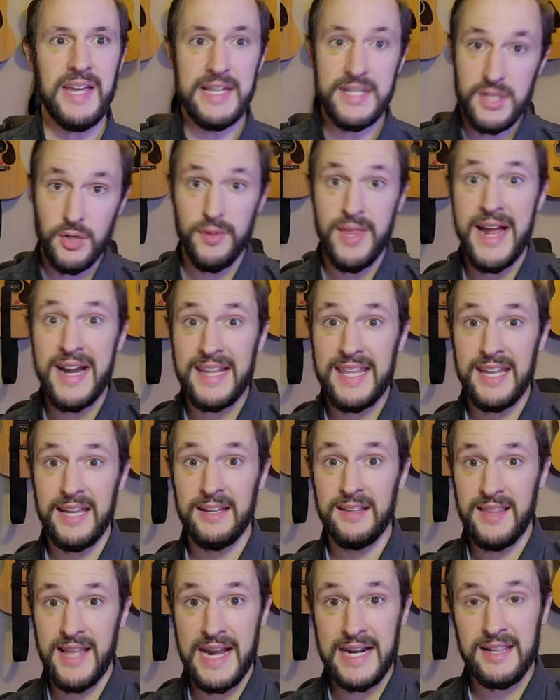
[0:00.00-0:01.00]
And so
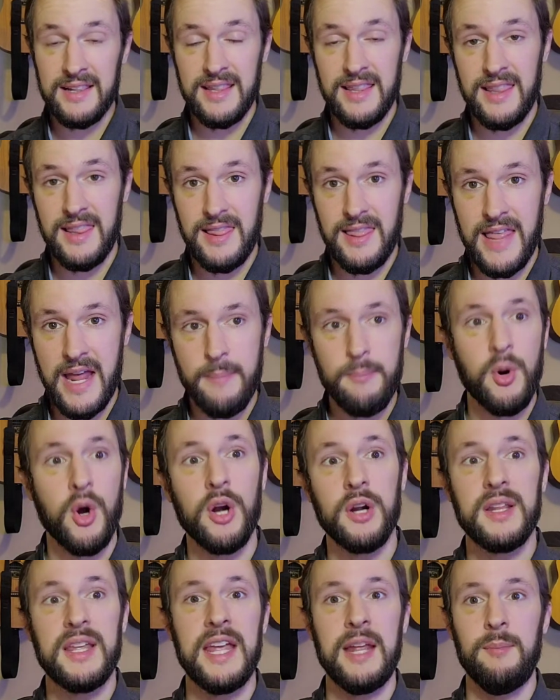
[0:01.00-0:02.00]
that
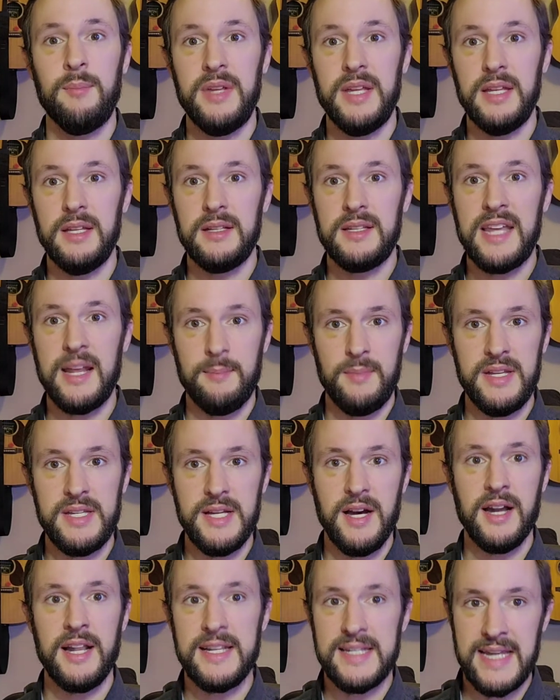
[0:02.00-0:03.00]
part can be
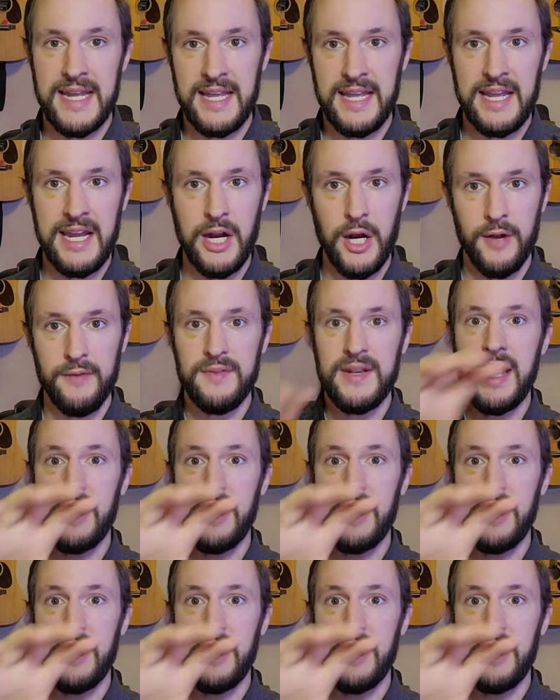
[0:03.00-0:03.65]
done and taken care of.